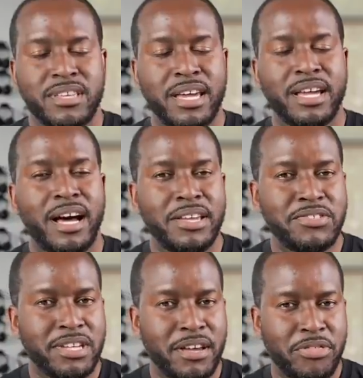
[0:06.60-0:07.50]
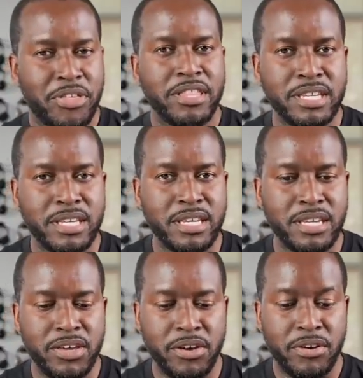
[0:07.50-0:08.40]
Hey guys, Thunder E
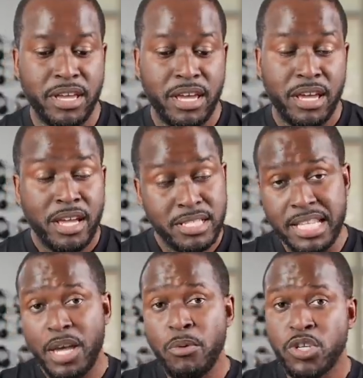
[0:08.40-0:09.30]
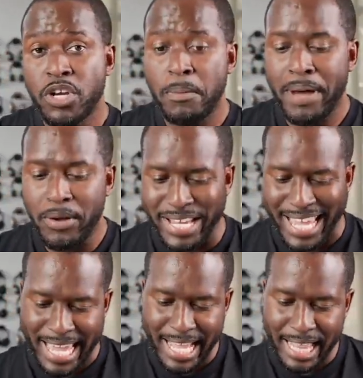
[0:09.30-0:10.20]
here. Today we're talking about a